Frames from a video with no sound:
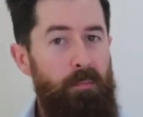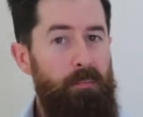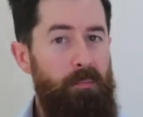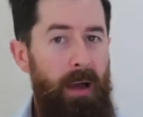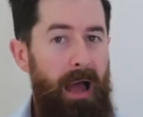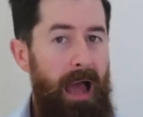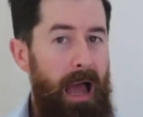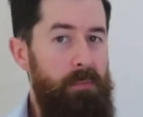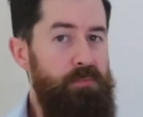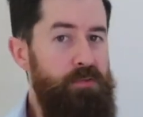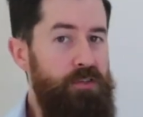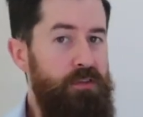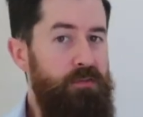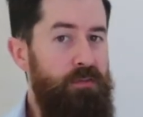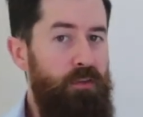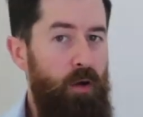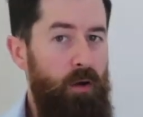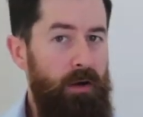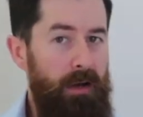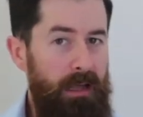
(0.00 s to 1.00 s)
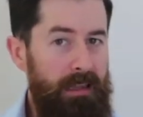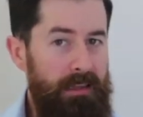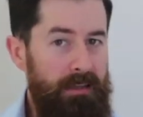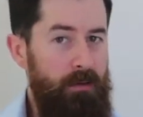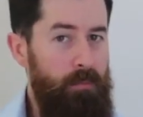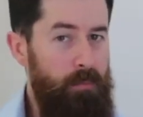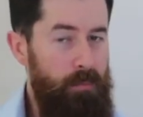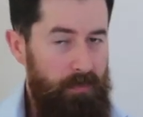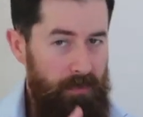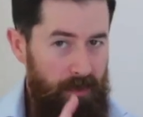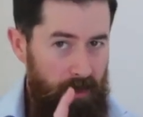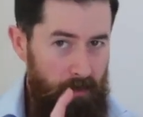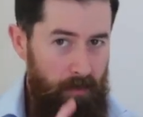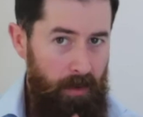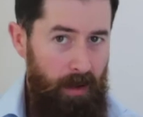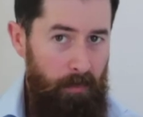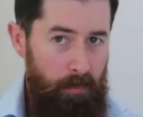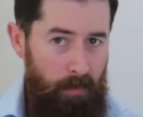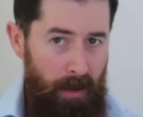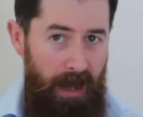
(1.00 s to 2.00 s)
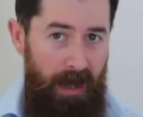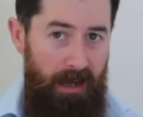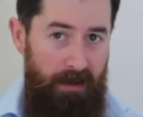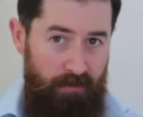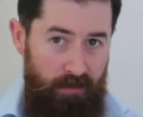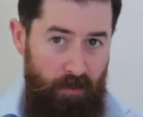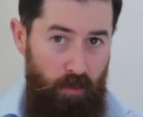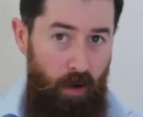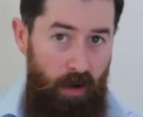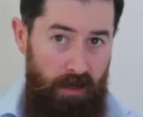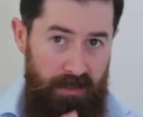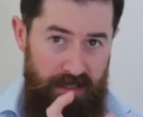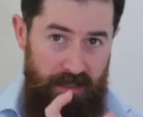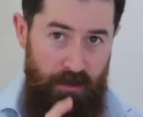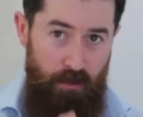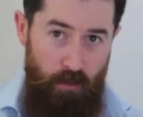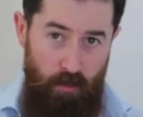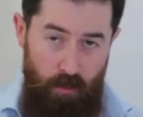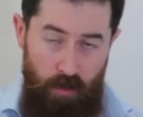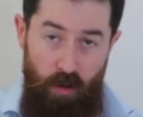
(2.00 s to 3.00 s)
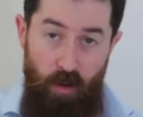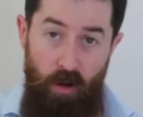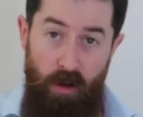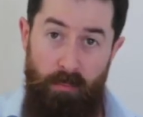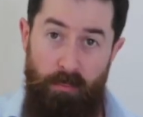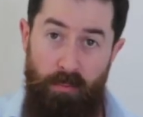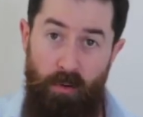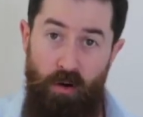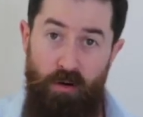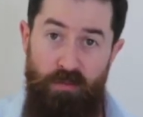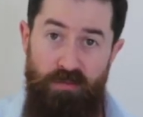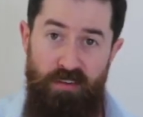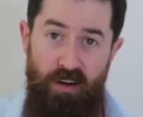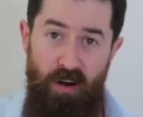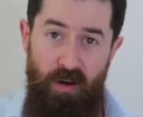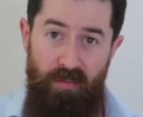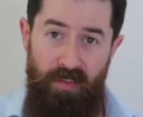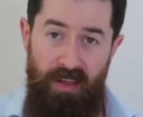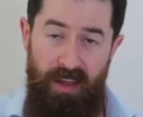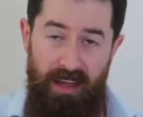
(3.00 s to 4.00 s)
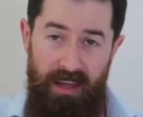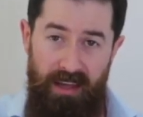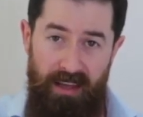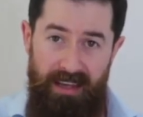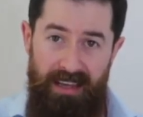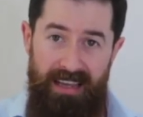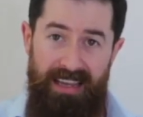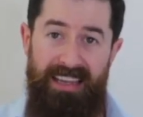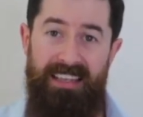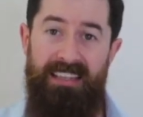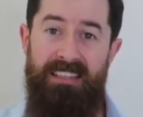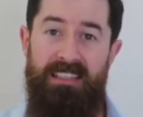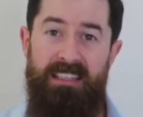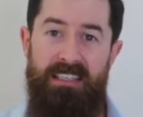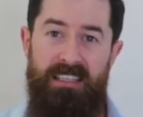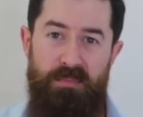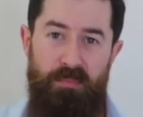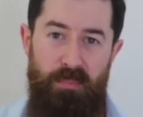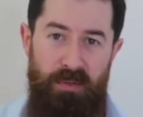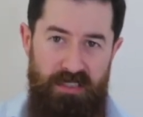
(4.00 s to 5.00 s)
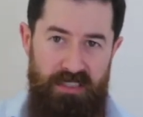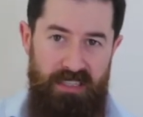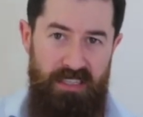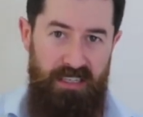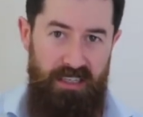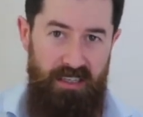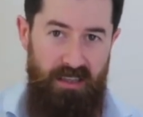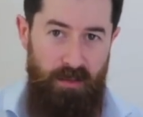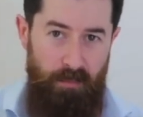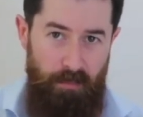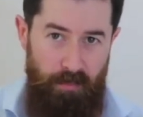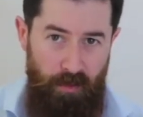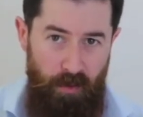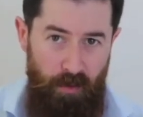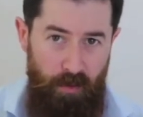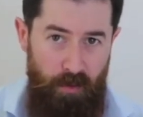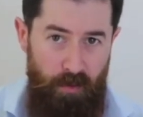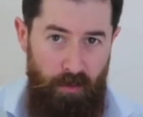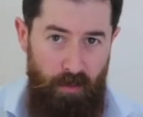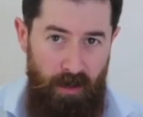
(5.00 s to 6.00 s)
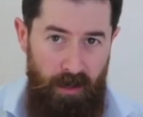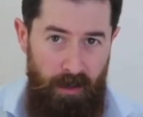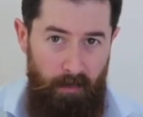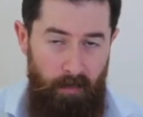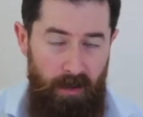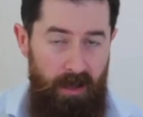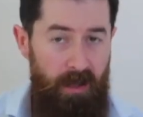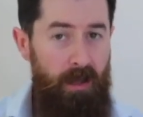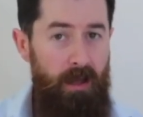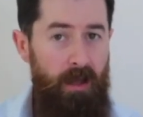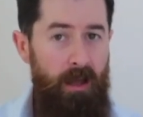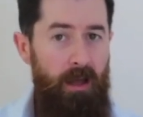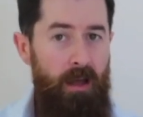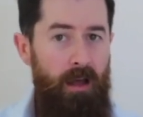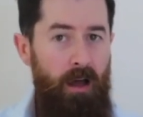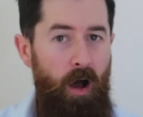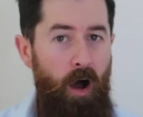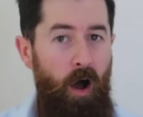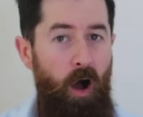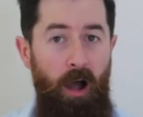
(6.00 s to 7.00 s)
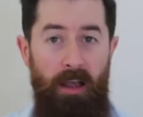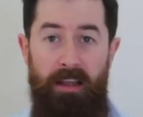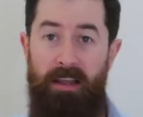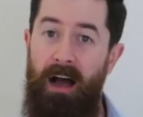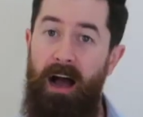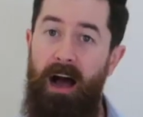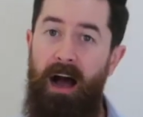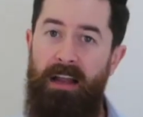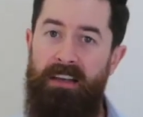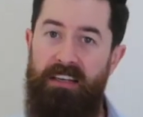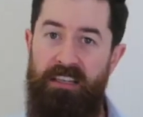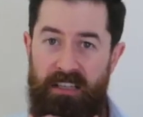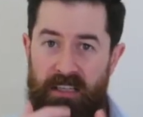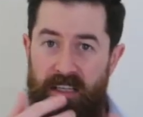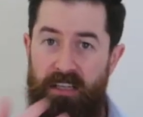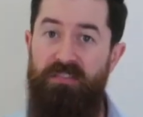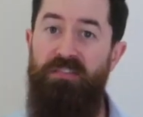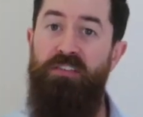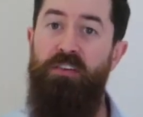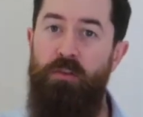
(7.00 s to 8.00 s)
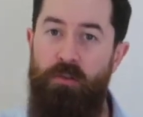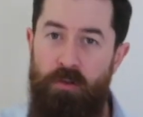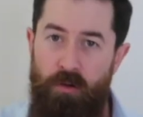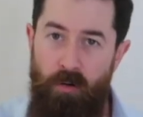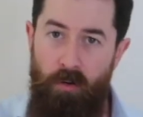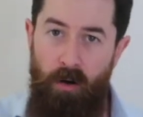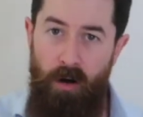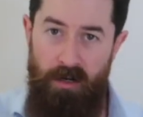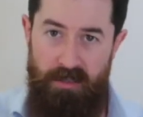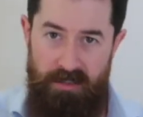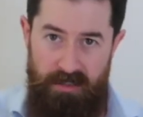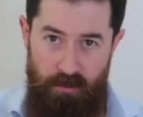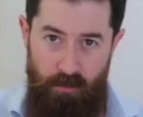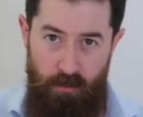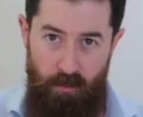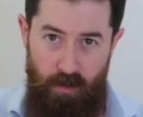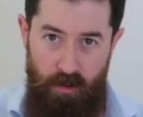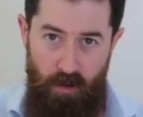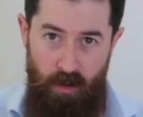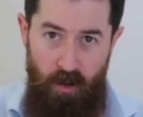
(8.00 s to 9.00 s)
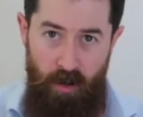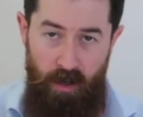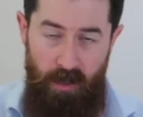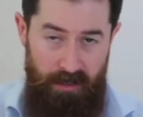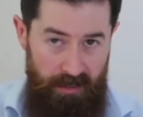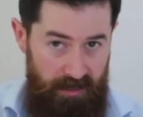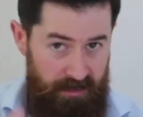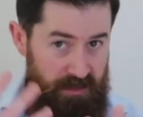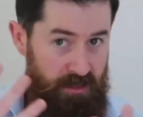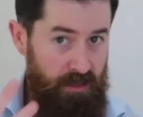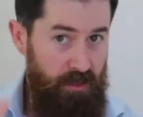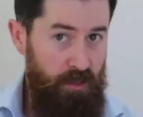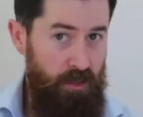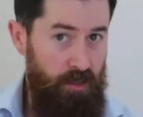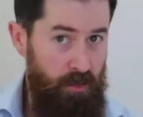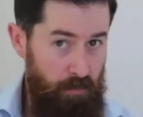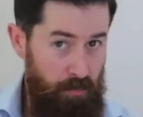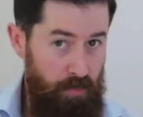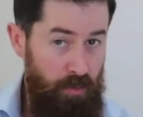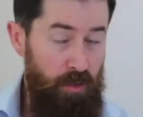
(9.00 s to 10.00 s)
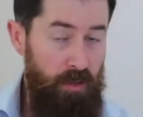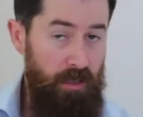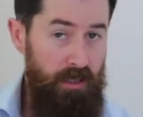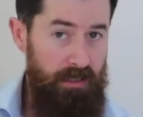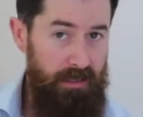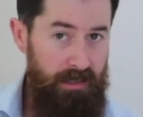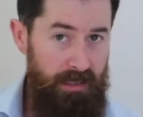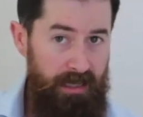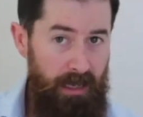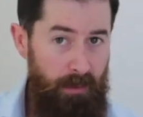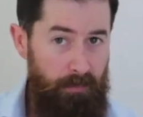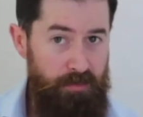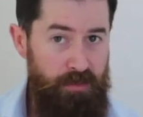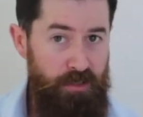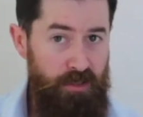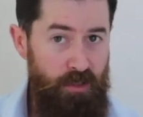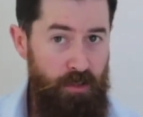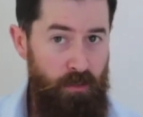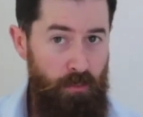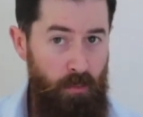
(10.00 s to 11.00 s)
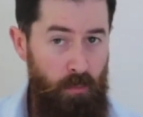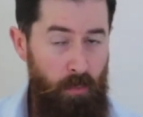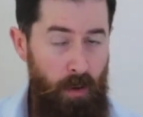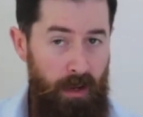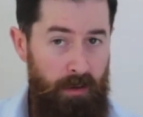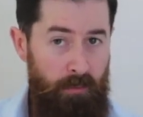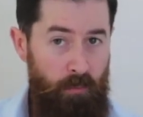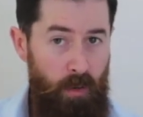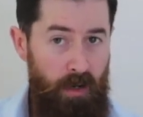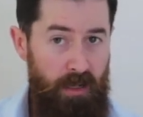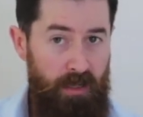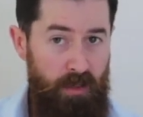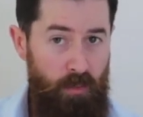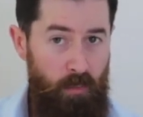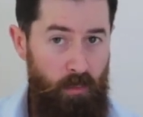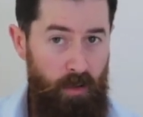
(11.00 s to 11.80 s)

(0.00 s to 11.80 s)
Perhaps you've got a part of your ideal client profile there is this particular program. I can't give you your ideal client. It's completely up to you and where you're